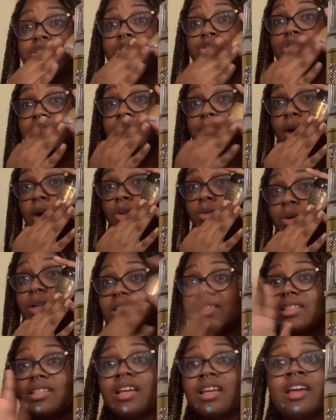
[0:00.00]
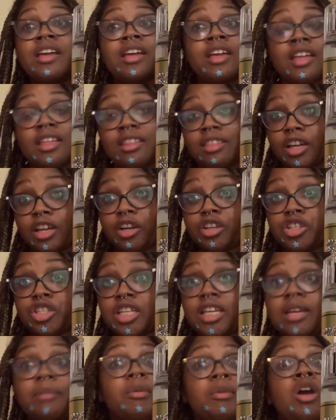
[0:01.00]
little small ones that are
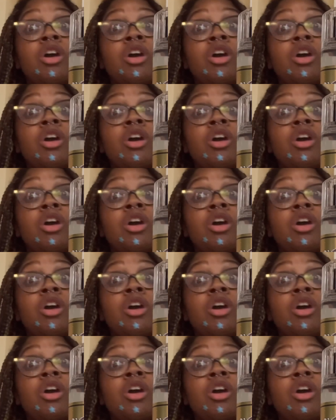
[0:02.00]
cheap.